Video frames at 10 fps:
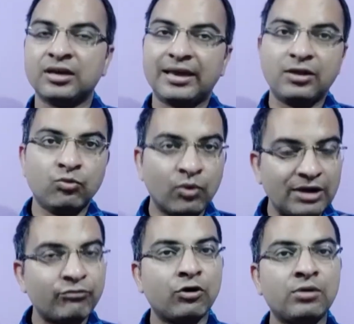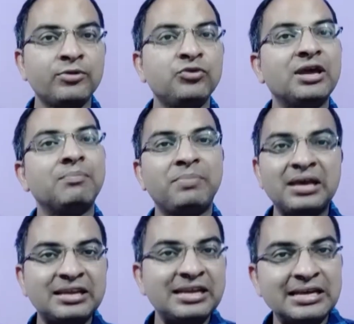in one form you can
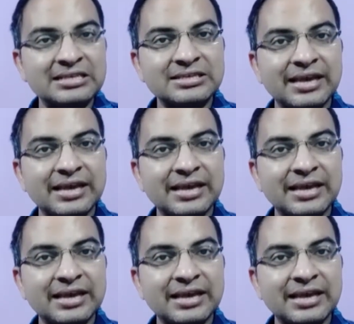pay TDS